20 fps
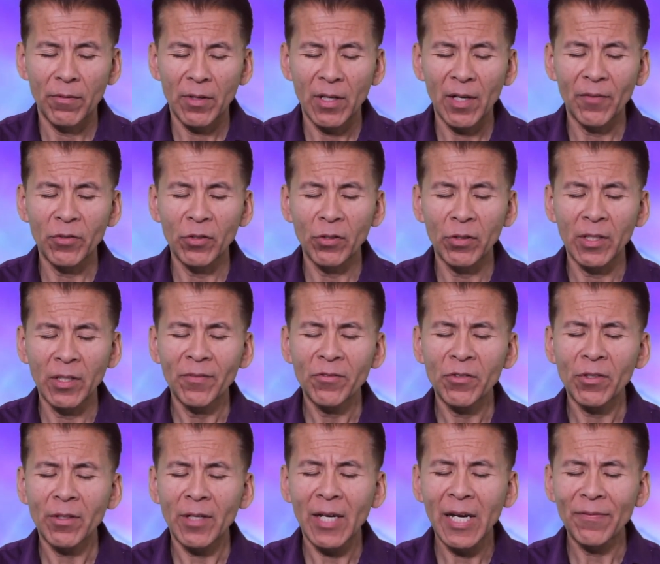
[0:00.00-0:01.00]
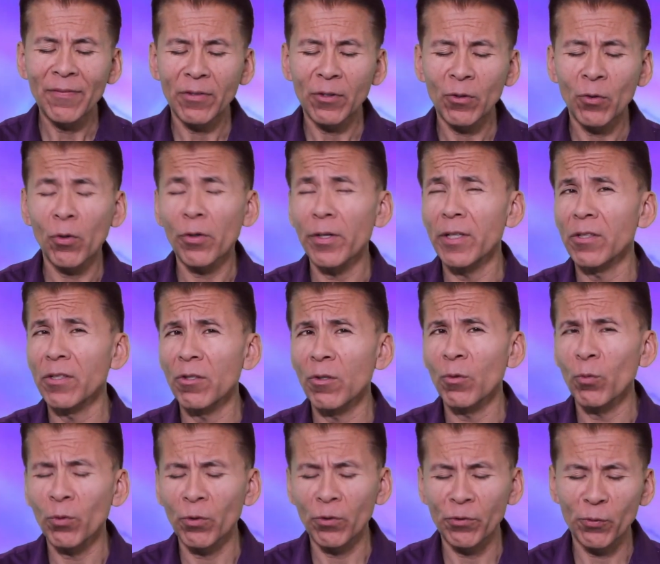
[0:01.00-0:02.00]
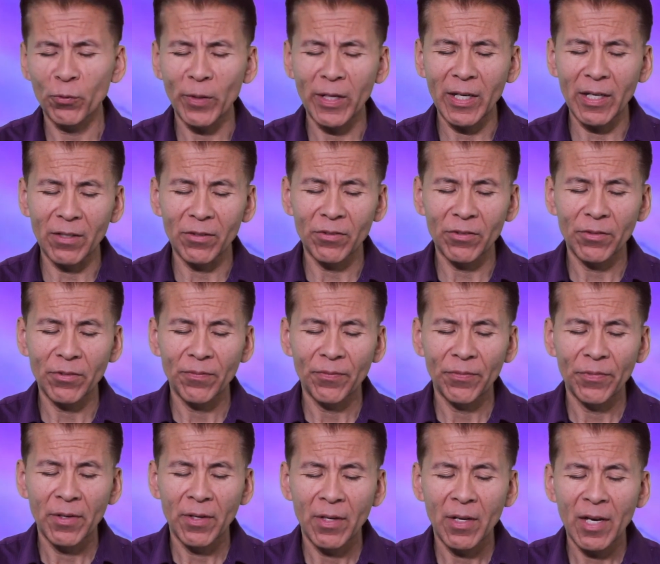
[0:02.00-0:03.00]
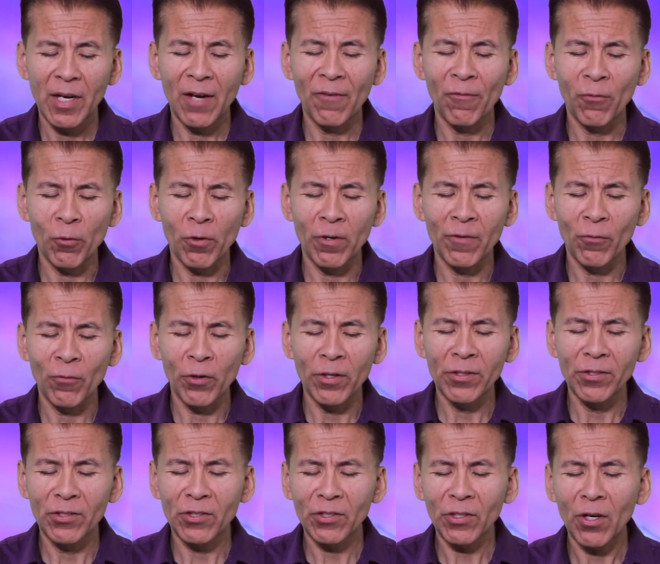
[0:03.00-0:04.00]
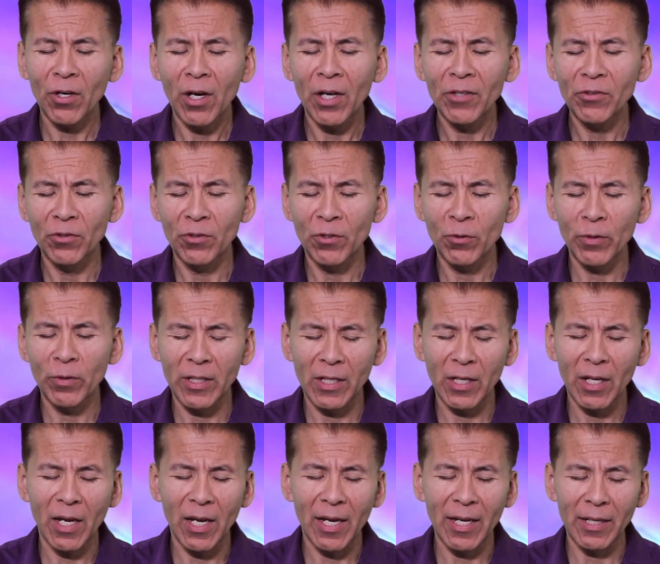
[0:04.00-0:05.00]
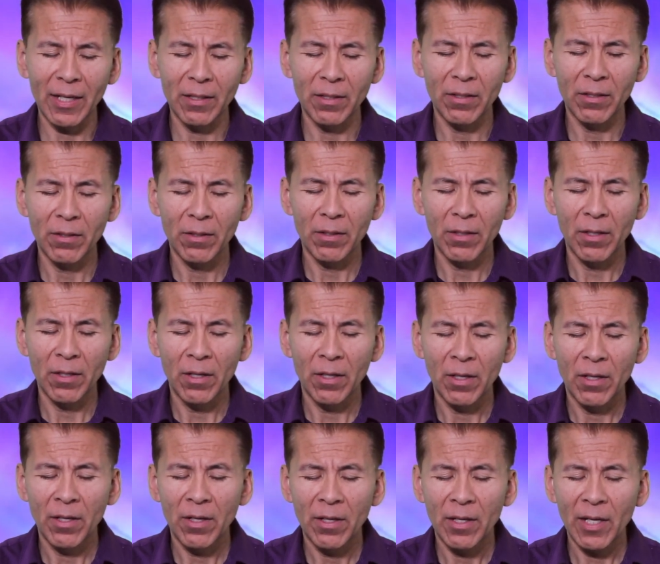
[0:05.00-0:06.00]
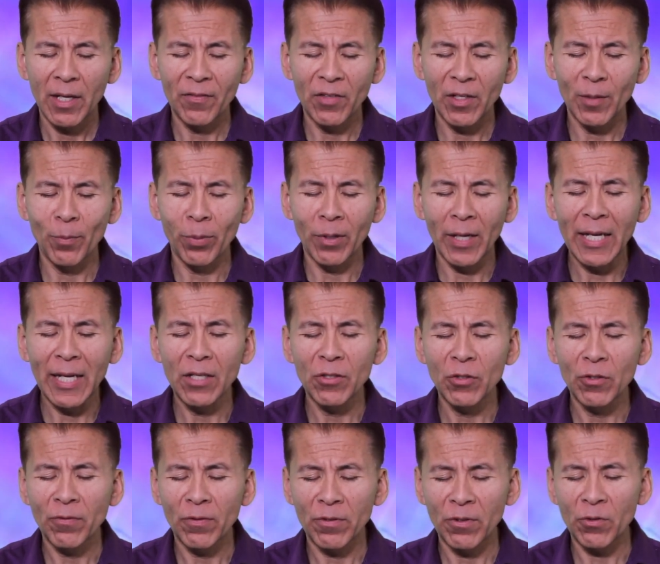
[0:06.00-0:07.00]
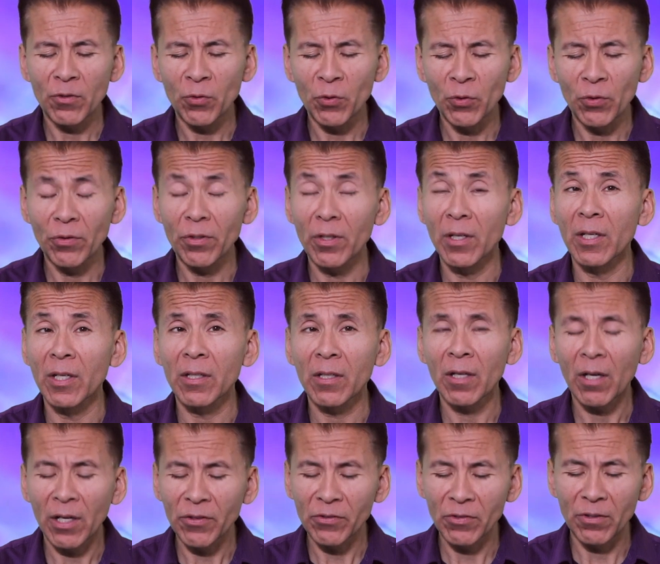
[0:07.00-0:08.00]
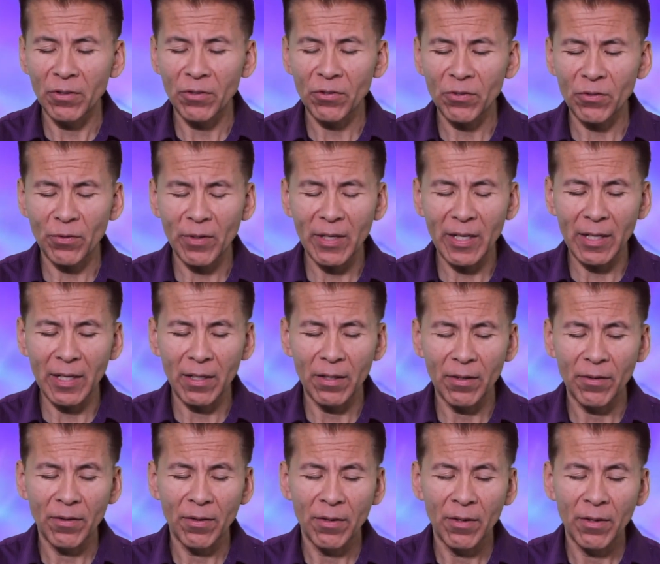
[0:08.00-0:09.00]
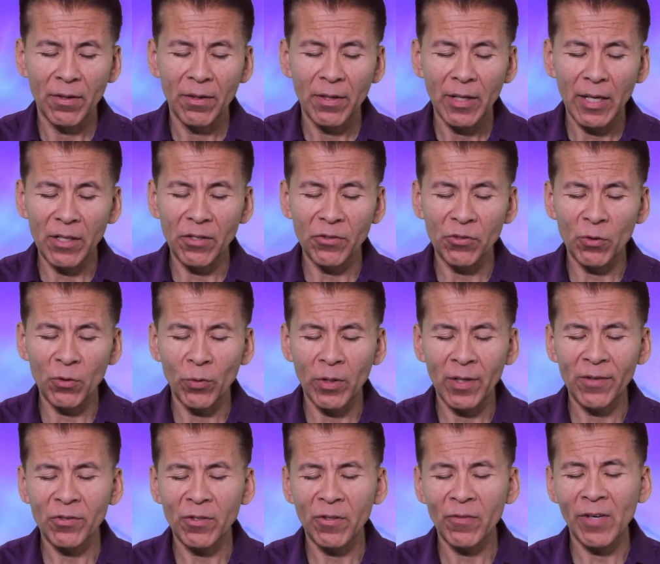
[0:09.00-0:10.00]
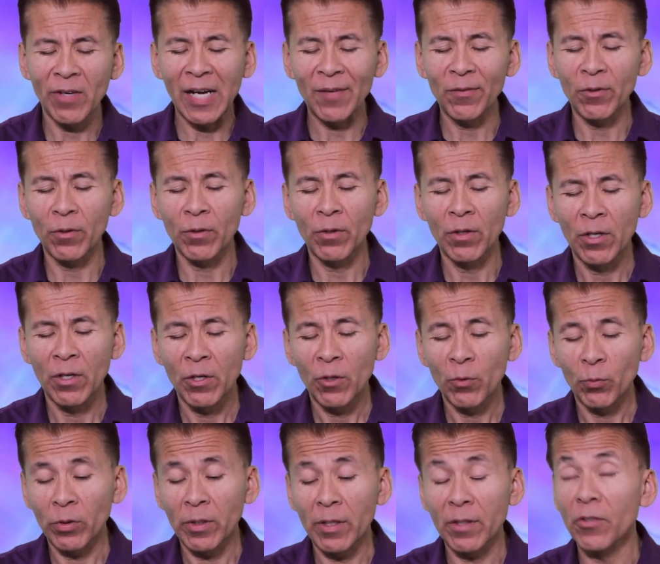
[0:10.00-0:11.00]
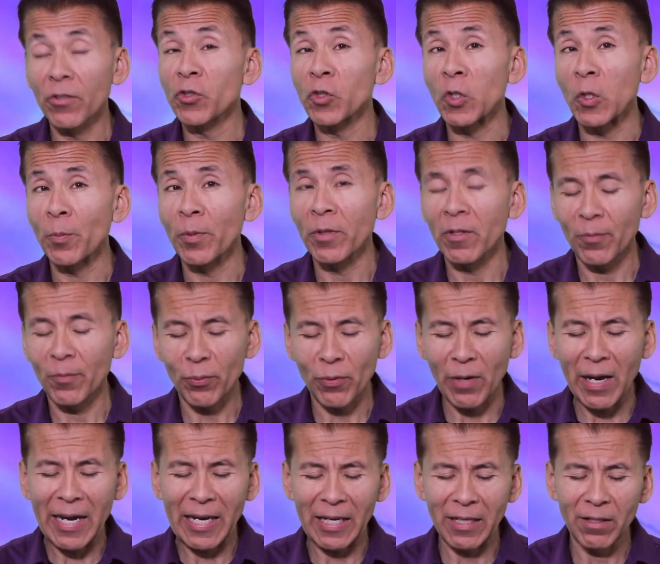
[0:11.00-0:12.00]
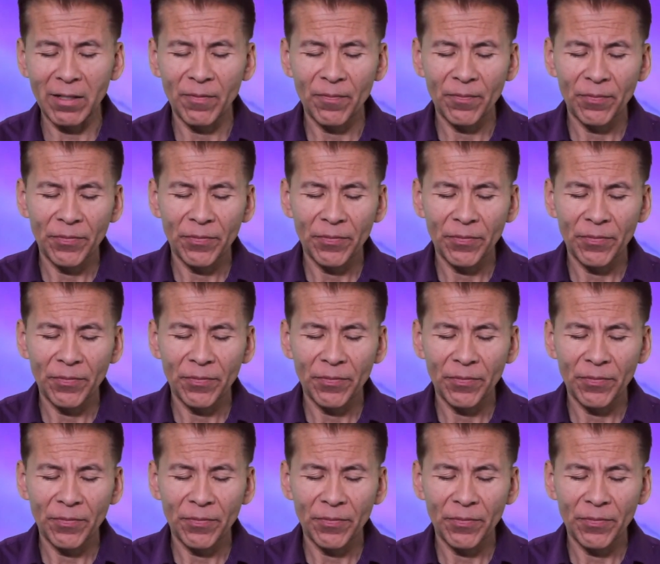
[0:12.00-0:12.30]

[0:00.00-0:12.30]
Have you lived your life according to the world's ways? Have foreign voices caused you to run and hide? Have they blinded you from the truth and caused you to stray? And is your way of survival really the serpent of pride?